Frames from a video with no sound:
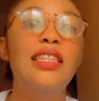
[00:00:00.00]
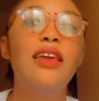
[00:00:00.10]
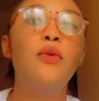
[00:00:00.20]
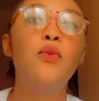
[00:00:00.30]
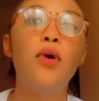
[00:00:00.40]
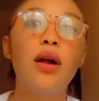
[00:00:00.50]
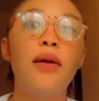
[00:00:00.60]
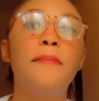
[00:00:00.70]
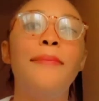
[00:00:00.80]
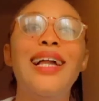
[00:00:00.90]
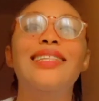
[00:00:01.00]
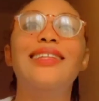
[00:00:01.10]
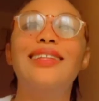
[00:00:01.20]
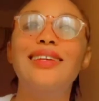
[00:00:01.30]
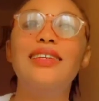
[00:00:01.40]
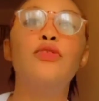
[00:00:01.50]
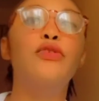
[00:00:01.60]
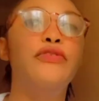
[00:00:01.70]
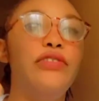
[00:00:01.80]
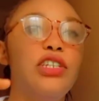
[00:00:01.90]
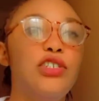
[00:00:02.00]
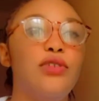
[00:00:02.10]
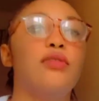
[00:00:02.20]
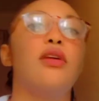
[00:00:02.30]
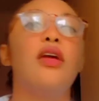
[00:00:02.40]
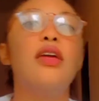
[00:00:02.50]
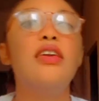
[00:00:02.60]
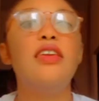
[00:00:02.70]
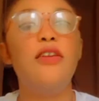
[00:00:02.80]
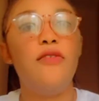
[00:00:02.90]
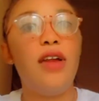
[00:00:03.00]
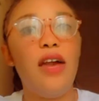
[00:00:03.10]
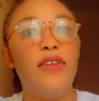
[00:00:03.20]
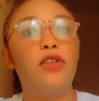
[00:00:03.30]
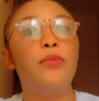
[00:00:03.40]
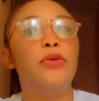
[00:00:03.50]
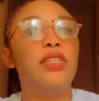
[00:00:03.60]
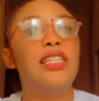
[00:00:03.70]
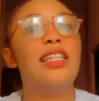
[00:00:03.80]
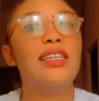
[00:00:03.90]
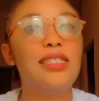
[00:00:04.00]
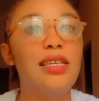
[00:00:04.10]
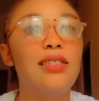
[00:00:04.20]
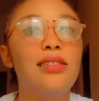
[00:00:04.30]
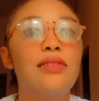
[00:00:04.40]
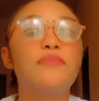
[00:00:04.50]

they work by delaying ovulation. If you have an unprotected sex